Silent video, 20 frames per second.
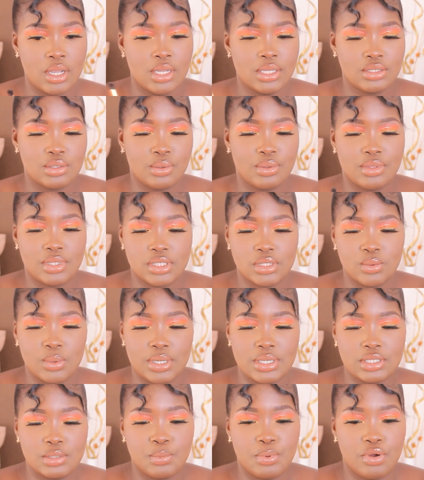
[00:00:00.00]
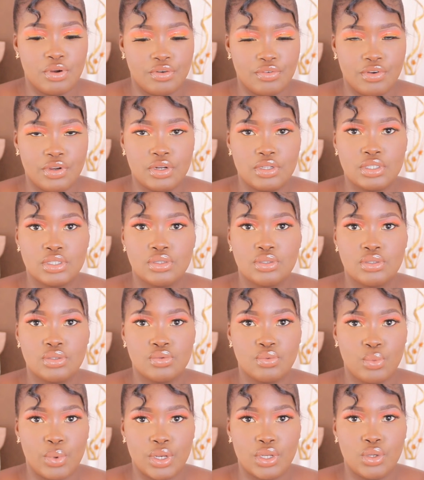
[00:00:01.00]
So this one is
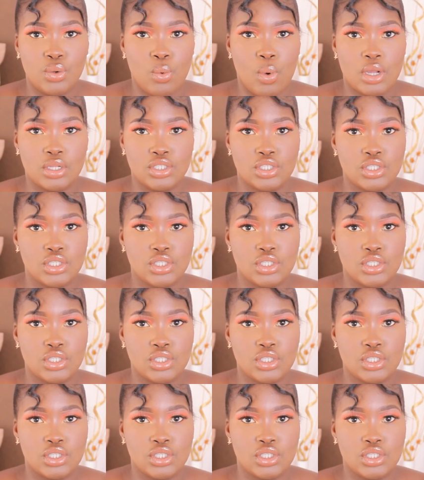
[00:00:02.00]
perfect when you want